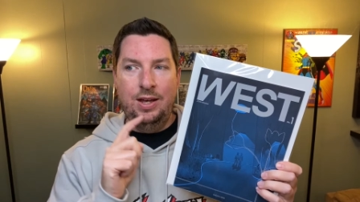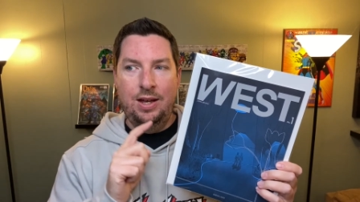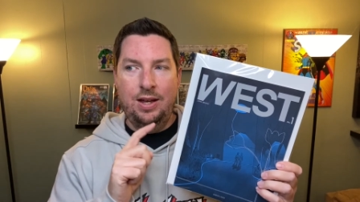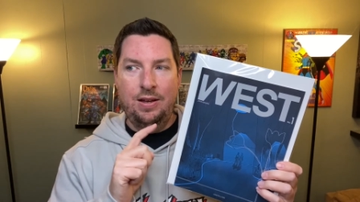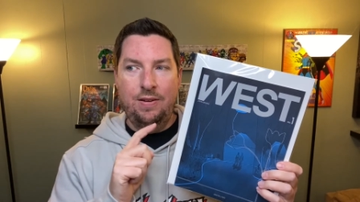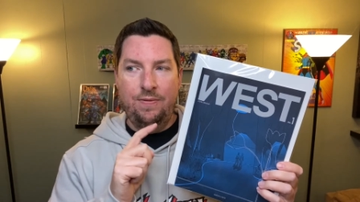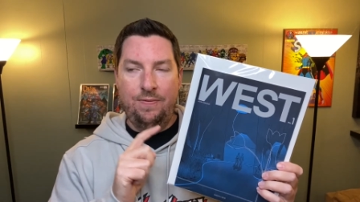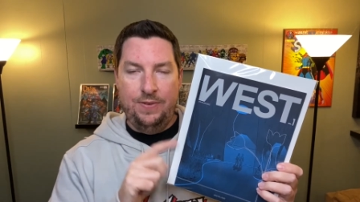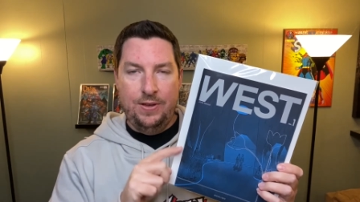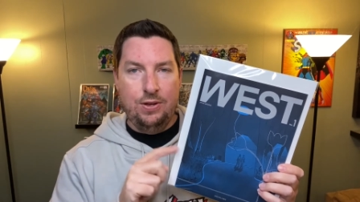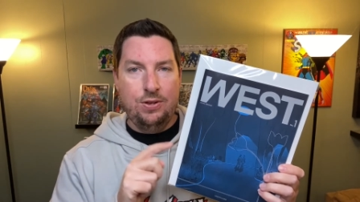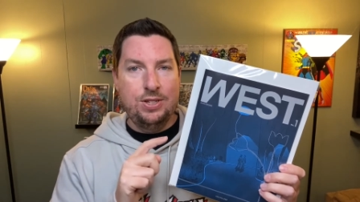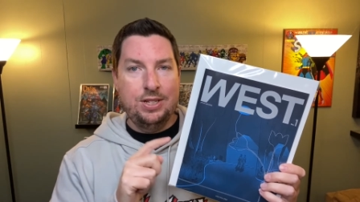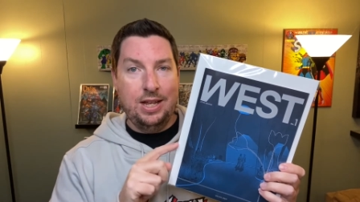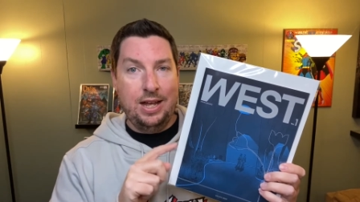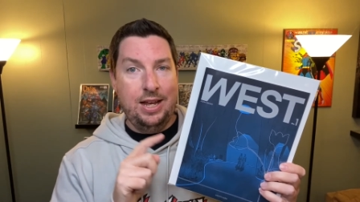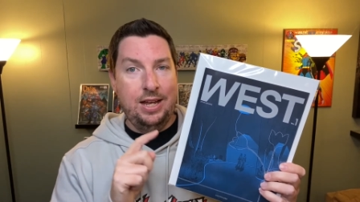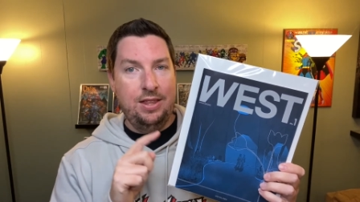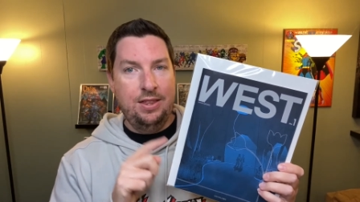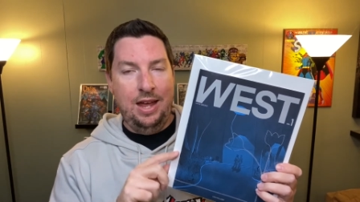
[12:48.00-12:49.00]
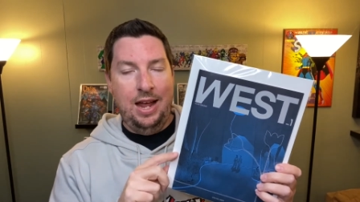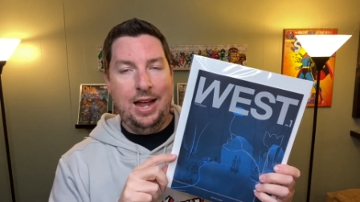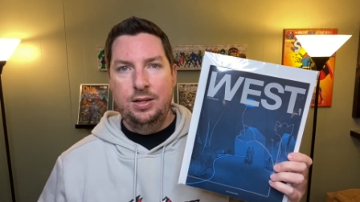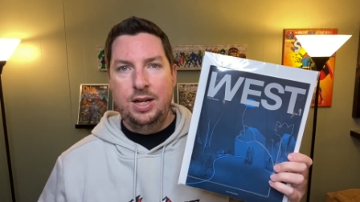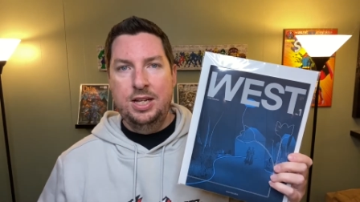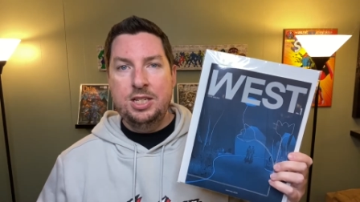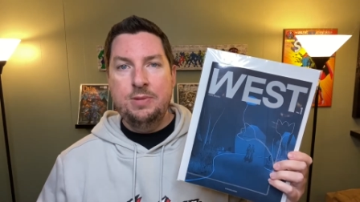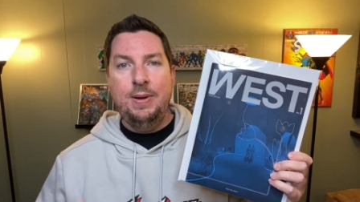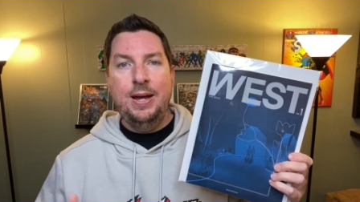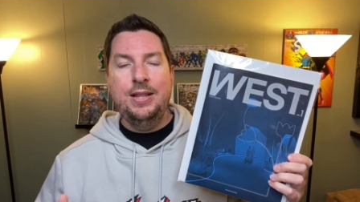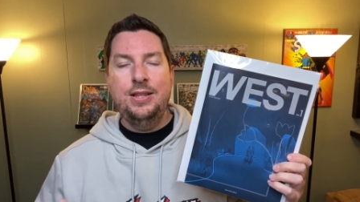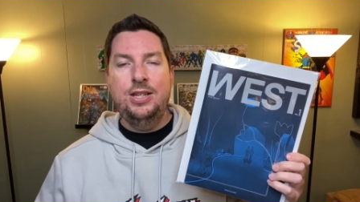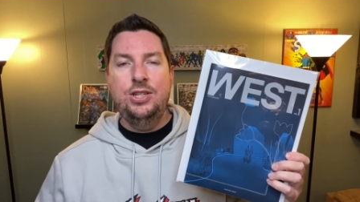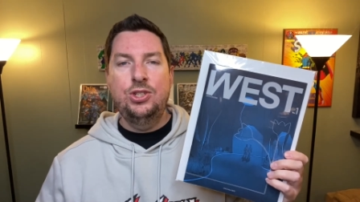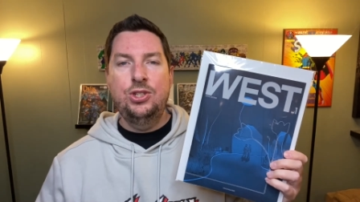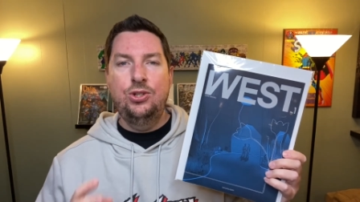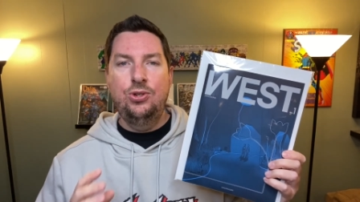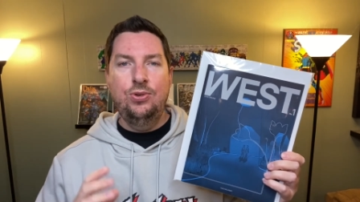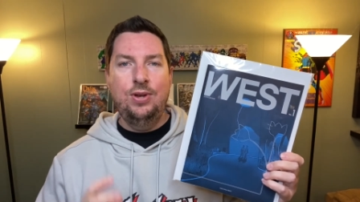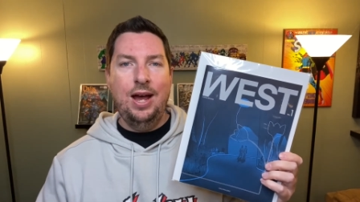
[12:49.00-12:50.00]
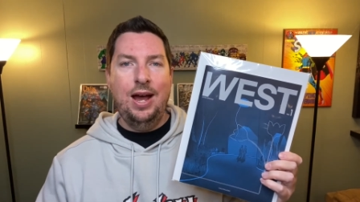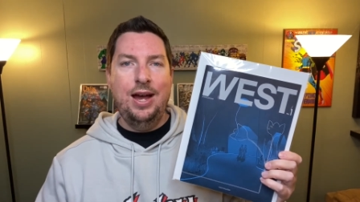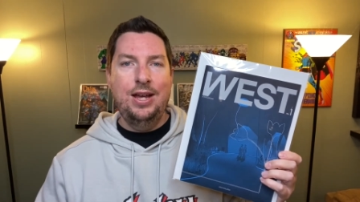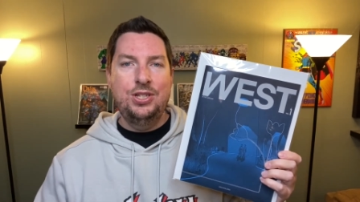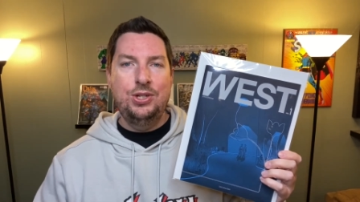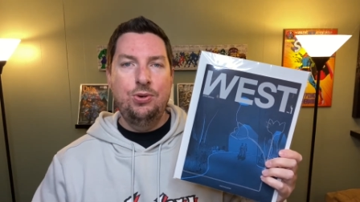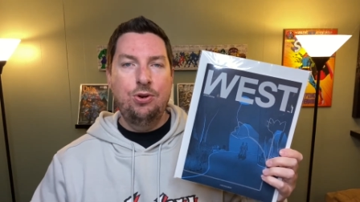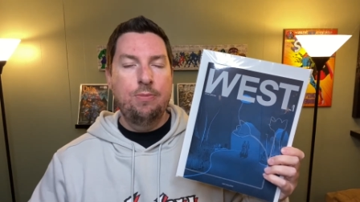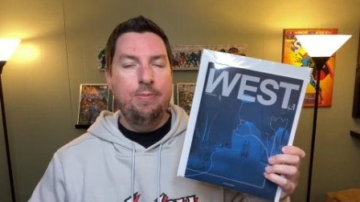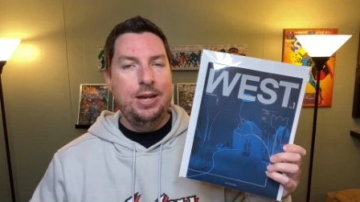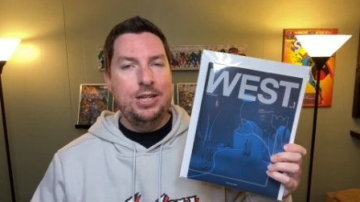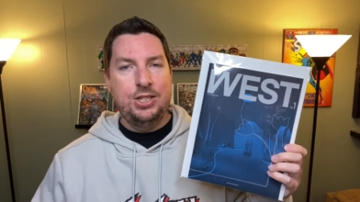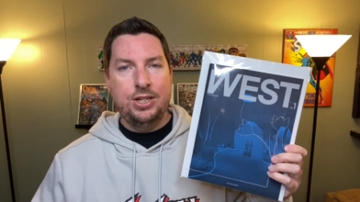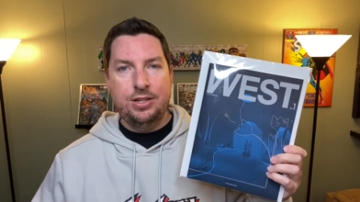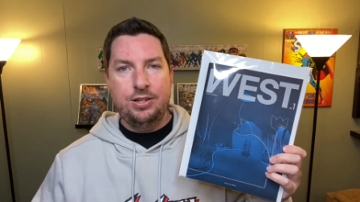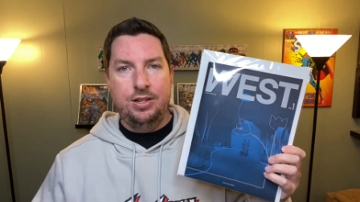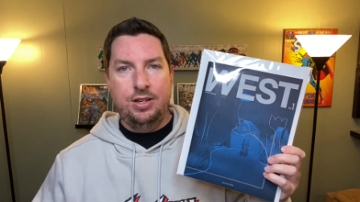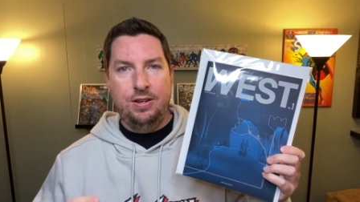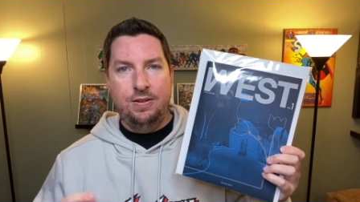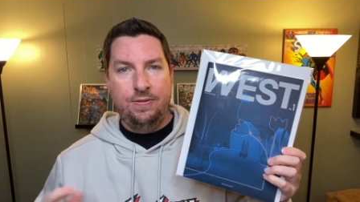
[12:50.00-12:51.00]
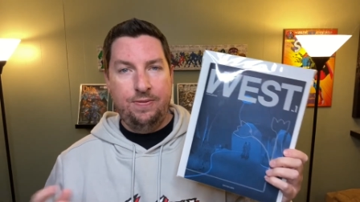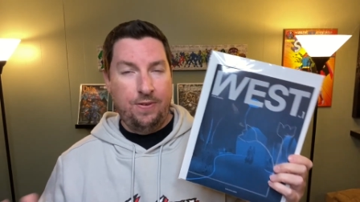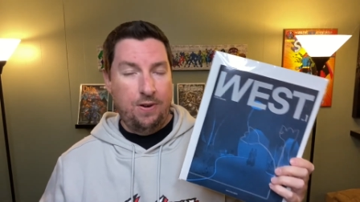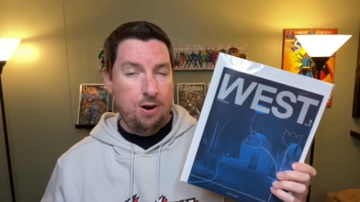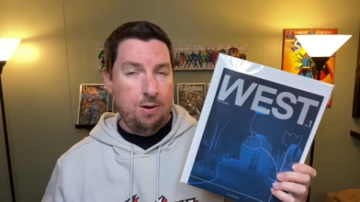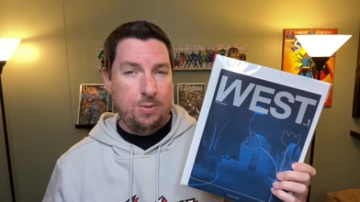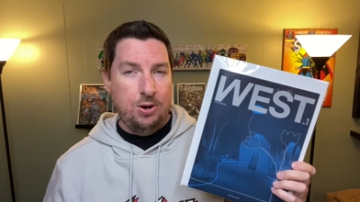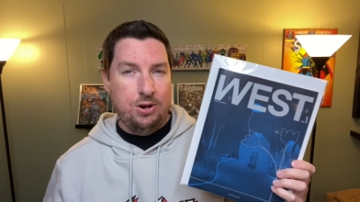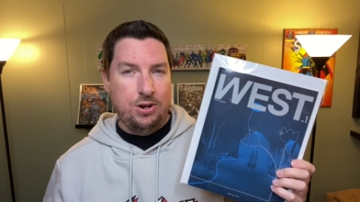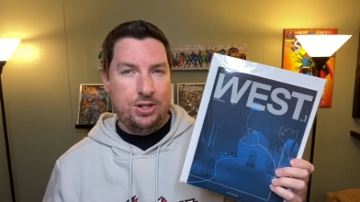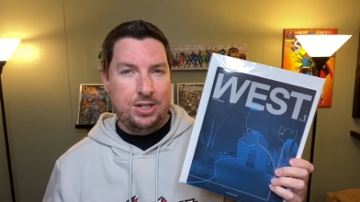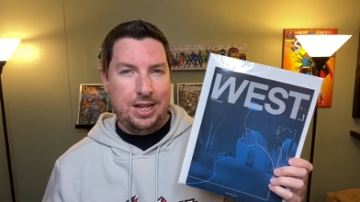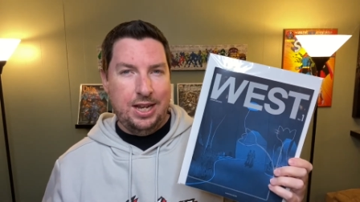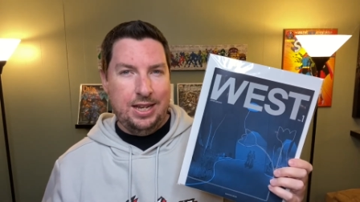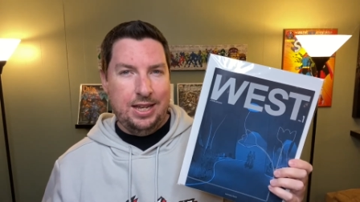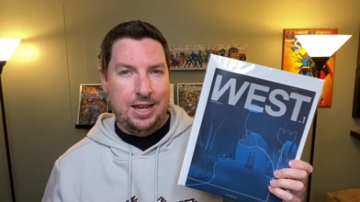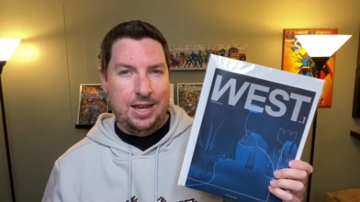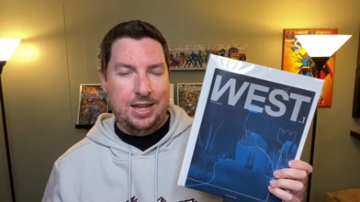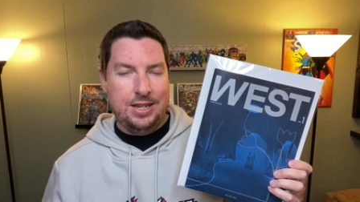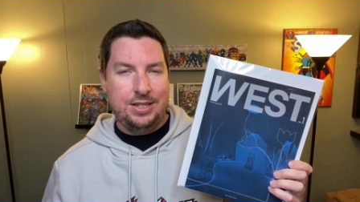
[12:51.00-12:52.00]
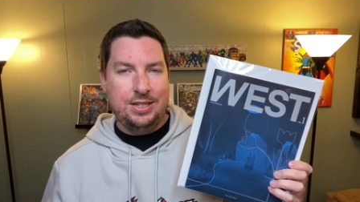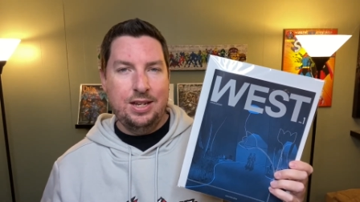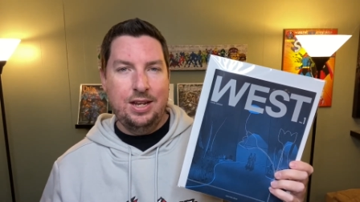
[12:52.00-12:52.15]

Feels like that. It's about these two guys who are basically farmers, I guess,